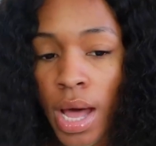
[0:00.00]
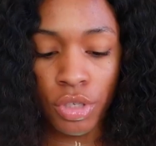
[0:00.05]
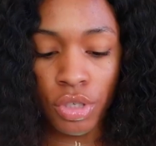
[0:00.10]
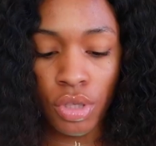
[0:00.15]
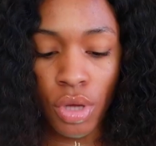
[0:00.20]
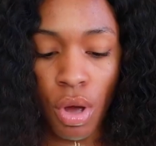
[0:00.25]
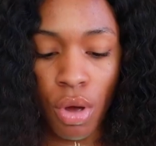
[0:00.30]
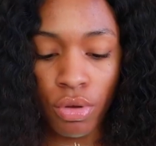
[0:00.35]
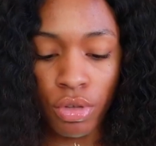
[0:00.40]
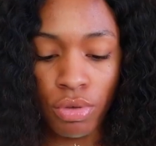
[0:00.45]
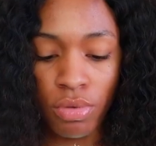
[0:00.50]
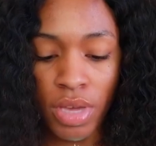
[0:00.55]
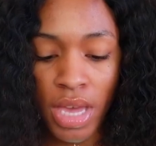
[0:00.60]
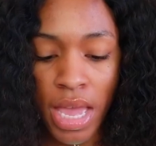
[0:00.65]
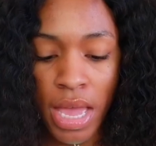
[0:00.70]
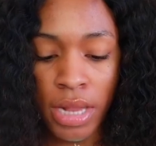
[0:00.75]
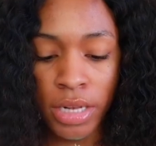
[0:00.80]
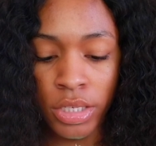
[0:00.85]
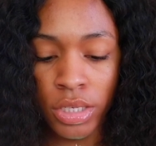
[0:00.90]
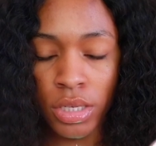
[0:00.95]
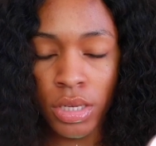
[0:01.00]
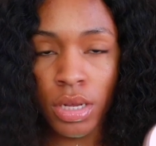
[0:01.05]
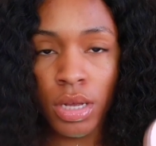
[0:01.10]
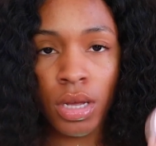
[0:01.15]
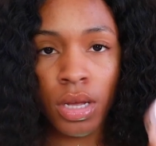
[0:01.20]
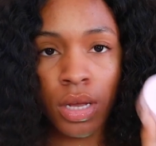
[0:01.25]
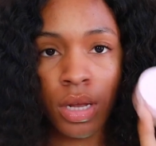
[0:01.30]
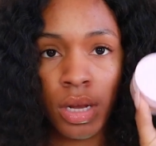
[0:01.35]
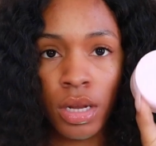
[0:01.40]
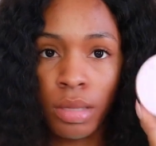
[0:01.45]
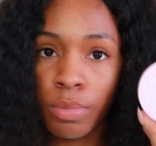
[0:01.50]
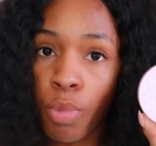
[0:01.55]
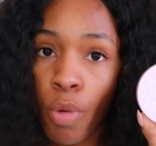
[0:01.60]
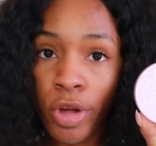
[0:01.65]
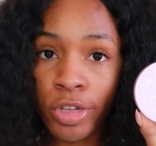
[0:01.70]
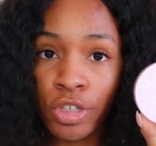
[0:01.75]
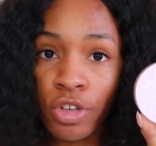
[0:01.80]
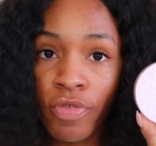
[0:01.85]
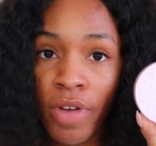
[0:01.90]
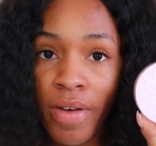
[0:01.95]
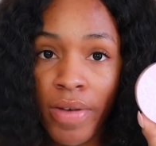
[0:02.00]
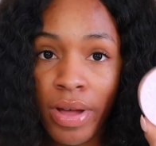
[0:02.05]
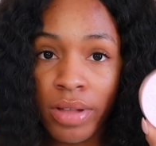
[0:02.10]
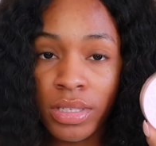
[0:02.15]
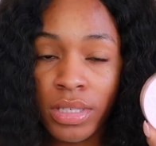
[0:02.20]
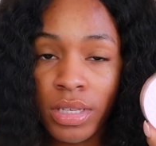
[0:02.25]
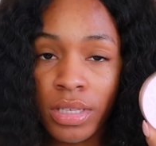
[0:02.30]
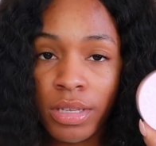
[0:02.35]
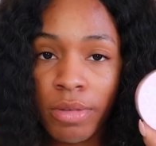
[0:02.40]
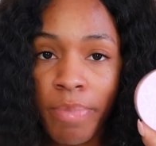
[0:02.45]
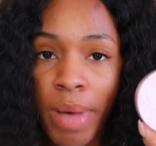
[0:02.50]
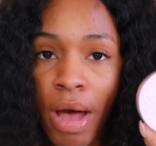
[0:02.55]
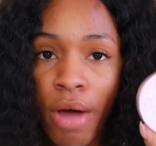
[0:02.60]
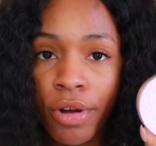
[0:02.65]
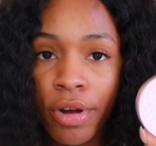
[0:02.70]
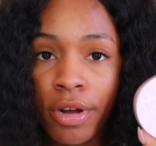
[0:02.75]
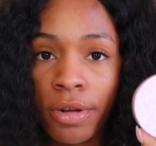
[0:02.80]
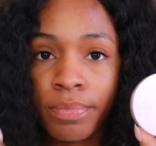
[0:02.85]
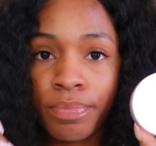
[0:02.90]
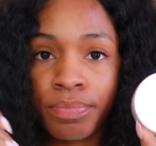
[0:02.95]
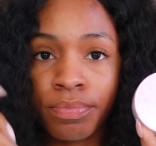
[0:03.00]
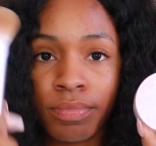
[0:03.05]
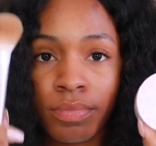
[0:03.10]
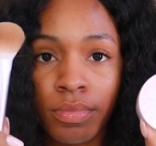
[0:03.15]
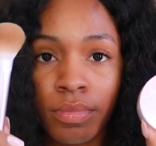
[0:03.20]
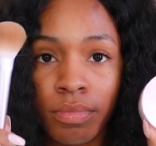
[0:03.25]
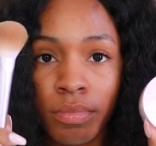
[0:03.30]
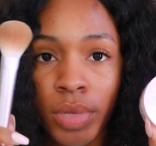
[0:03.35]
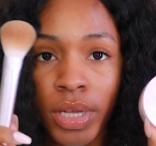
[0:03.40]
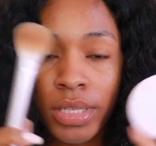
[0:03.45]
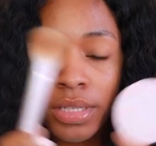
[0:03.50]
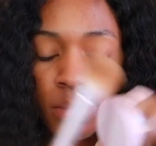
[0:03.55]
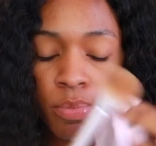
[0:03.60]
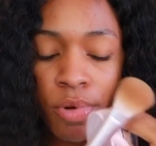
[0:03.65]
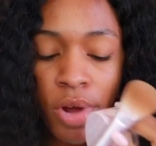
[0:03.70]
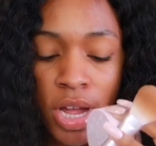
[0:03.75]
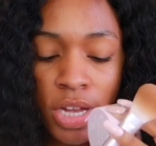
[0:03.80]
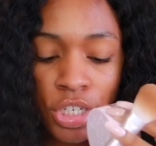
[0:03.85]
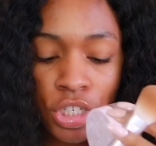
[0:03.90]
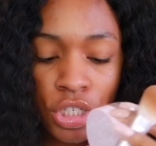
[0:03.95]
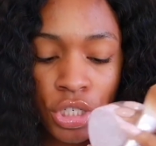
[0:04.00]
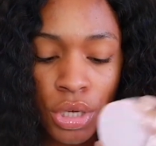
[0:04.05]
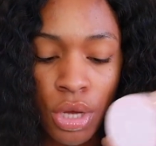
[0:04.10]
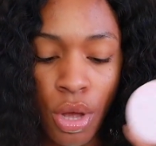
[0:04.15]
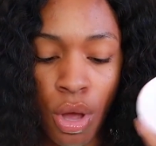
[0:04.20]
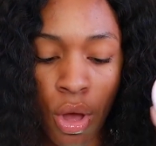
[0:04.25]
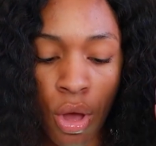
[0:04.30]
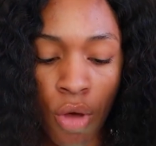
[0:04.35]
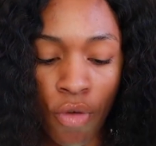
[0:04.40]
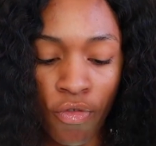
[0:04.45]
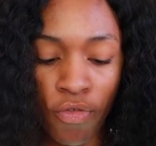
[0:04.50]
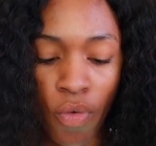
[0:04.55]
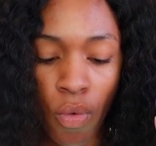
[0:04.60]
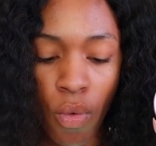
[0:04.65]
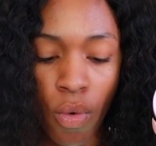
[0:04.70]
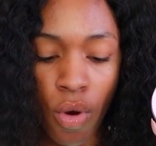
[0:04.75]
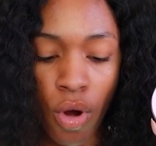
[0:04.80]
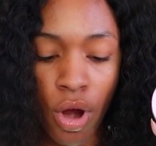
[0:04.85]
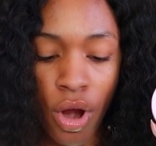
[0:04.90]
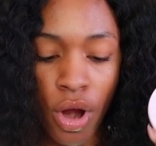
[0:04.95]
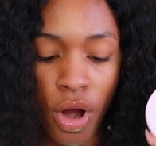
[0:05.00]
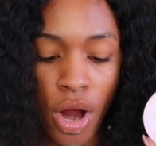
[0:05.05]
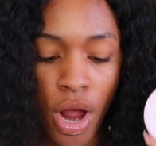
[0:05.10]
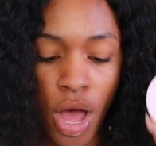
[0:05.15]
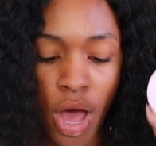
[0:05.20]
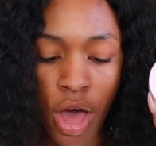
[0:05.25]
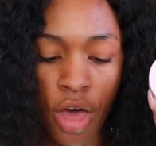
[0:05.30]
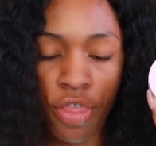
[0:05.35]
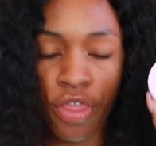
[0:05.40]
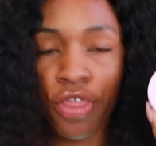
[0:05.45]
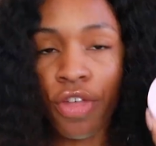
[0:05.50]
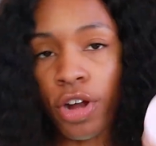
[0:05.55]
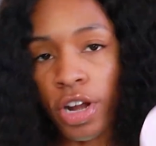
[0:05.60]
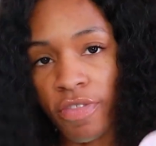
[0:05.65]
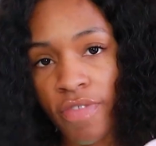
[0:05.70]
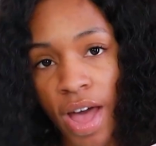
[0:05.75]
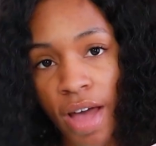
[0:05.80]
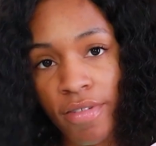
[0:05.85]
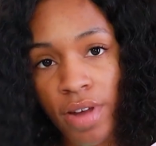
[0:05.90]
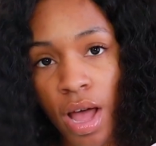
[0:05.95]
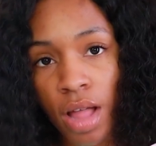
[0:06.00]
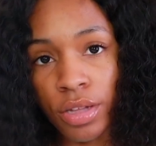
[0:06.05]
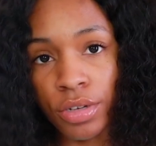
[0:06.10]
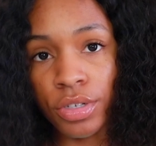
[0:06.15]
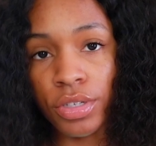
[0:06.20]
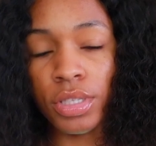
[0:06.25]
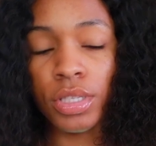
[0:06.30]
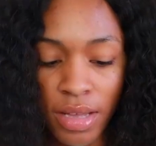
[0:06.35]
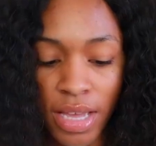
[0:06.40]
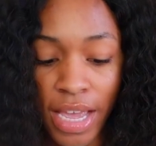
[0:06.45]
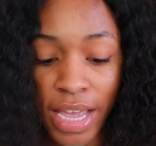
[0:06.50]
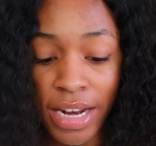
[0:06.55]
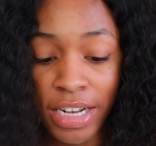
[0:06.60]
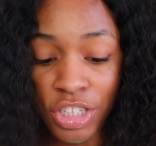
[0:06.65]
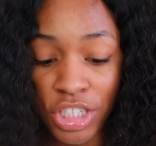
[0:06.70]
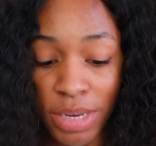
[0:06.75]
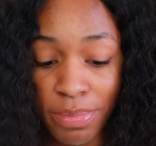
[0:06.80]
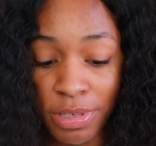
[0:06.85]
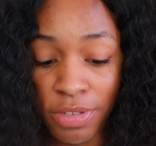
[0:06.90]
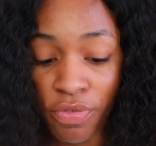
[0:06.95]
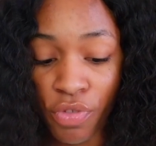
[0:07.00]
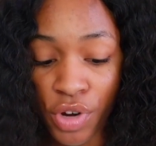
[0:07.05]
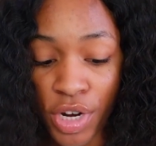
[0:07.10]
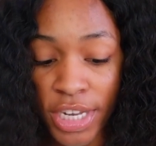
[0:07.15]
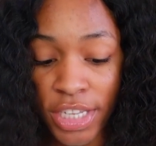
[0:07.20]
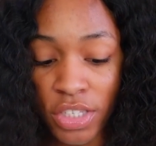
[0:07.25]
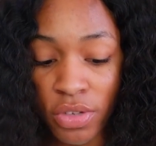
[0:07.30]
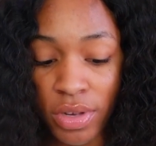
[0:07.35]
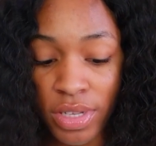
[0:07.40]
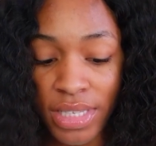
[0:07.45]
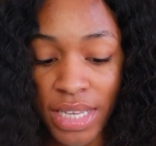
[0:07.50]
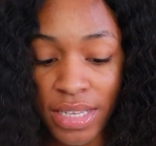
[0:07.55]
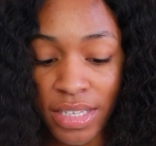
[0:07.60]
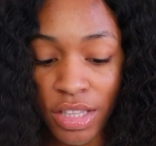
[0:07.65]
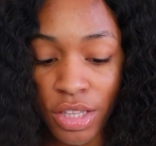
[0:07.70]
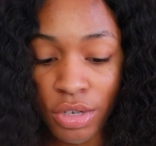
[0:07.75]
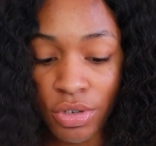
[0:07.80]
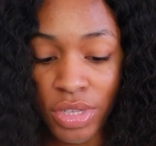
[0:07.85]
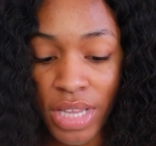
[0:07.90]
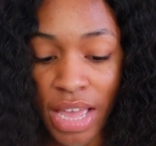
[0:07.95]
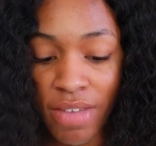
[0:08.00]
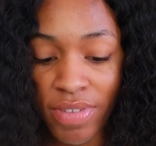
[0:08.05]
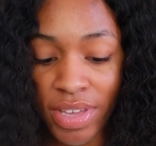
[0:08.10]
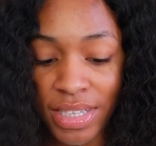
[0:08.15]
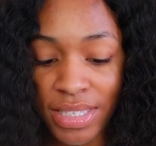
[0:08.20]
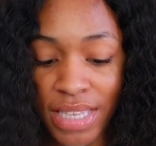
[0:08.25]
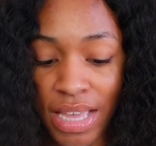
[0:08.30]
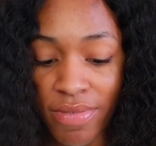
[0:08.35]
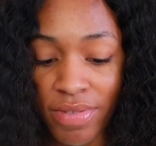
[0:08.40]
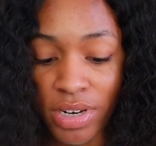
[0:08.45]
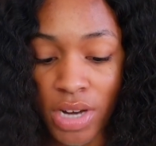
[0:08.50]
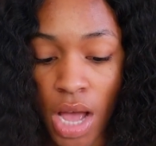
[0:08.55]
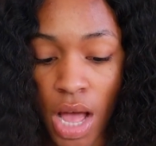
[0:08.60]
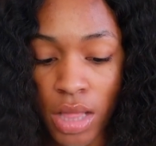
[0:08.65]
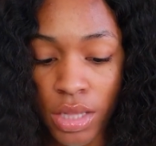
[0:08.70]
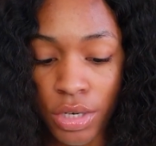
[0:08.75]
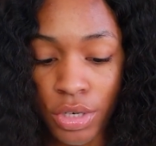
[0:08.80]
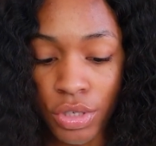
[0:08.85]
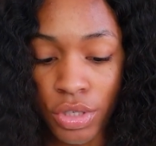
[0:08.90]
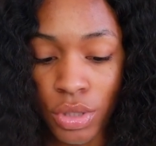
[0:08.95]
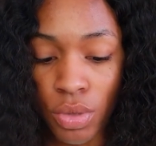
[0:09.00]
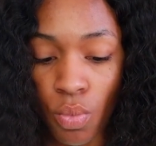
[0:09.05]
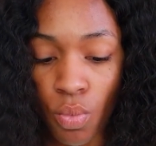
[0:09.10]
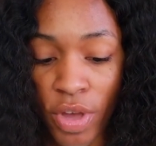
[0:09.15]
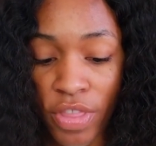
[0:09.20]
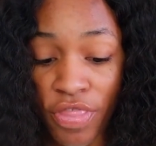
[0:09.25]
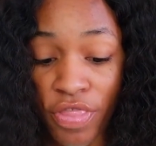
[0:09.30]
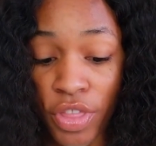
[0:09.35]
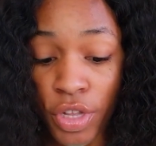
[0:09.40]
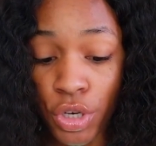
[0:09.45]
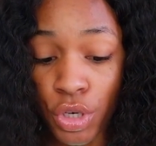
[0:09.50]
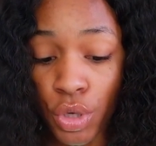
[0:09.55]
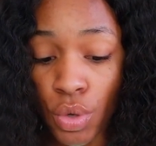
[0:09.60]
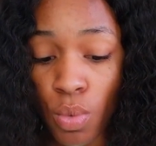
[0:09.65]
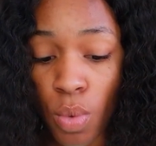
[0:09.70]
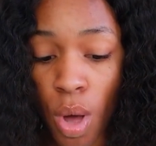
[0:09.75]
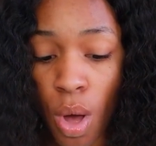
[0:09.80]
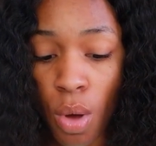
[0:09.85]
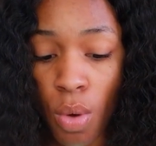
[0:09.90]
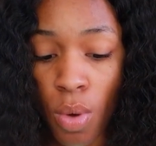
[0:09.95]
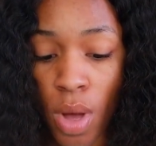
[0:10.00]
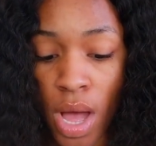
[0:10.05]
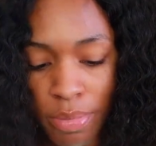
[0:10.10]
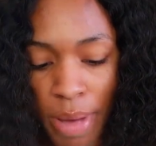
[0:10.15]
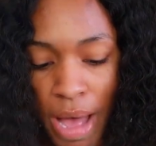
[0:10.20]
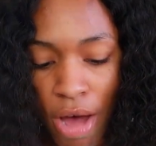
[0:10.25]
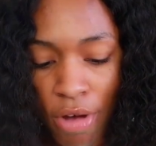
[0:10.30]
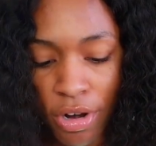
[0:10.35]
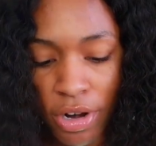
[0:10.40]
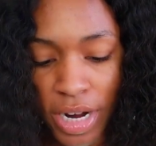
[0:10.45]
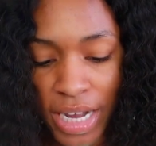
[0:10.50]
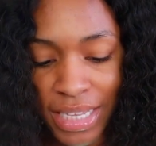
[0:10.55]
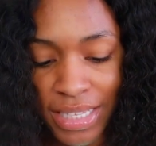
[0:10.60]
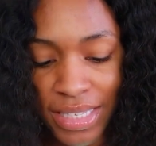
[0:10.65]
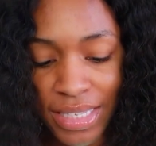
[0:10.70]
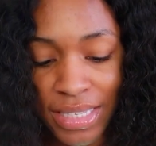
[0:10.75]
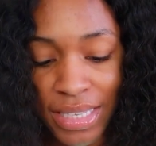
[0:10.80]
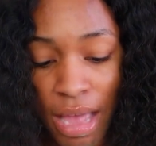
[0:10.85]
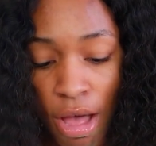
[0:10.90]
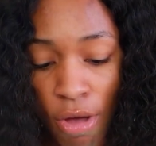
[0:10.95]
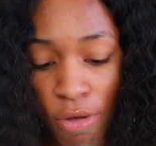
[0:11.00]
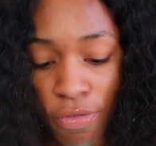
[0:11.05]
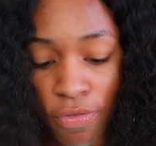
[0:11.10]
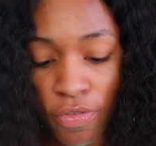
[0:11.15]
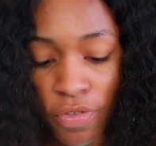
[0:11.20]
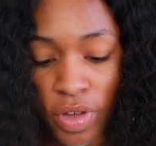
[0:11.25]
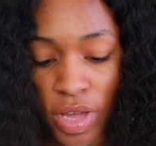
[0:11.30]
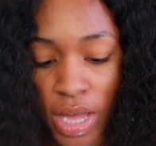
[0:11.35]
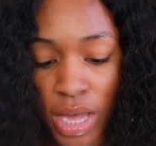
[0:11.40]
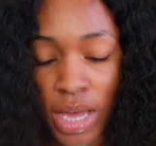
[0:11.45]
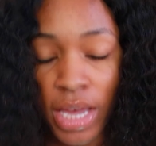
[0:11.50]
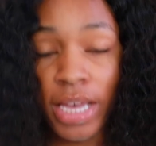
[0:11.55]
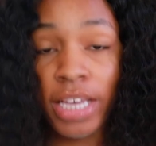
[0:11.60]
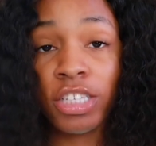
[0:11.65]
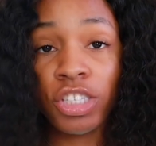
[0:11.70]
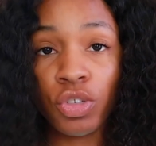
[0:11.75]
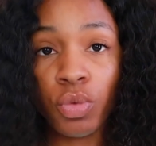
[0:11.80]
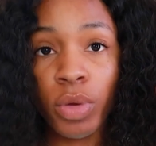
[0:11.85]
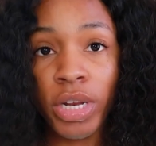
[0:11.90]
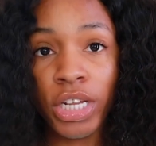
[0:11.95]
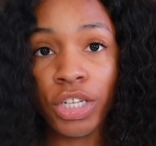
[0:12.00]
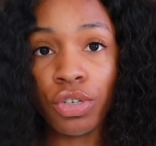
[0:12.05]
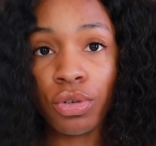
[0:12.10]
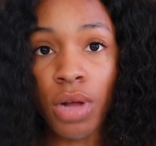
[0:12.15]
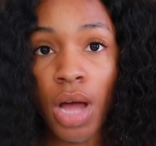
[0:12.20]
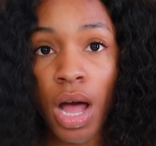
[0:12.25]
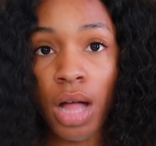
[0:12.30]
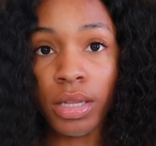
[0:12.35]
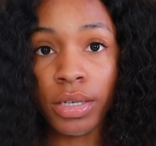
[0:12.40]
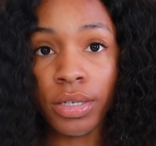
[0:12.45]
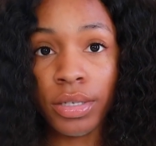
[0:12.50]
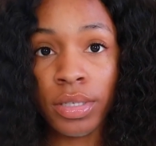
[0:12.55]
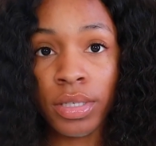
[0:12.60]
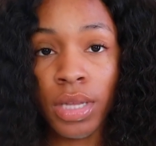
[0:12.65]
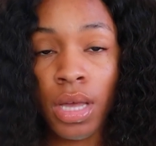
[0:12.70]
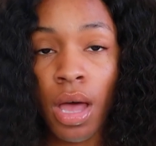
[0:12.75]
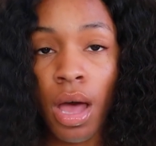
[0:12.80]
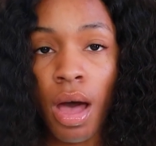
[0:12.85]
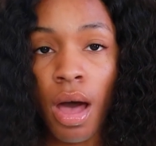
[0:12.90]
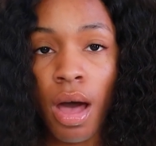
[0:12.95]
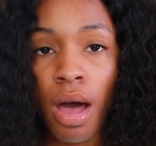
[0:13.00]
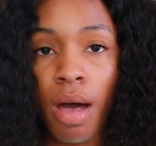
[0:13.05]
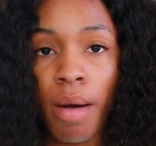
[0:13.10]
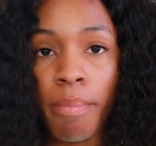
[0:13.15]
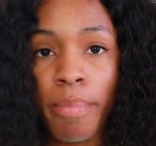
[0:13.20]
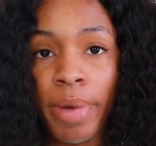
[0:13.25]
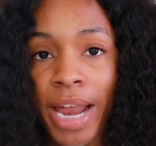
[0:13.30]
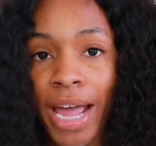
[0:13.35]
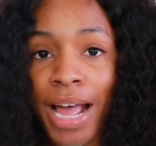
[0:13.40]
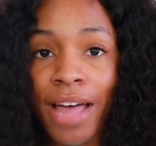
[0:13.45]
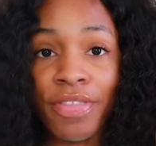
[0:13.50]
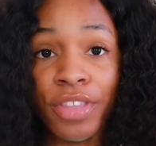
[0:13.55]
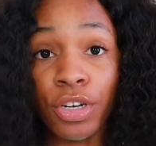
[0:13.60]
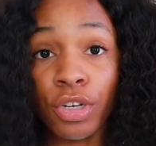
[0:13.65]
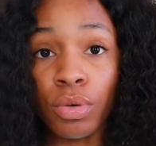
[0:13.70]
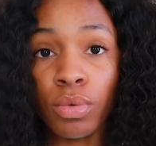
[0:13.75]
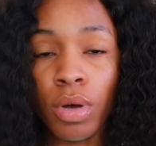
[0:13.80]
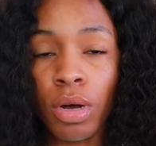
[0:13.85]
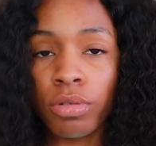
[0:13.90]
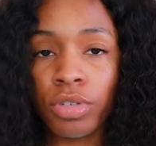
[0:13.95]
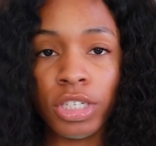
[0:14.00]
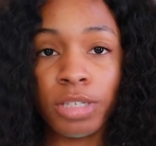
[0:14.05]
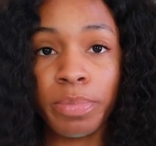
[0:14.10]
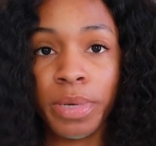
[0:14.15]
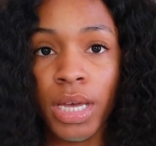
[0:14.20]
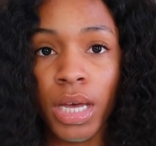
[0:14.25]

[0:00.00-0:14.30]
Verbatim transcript: So you get 0.25 ounces of powder plus the brush for $35 and it ships free so it says they're saving $7 with the duo the powder itself is $22 um, but I got the duo just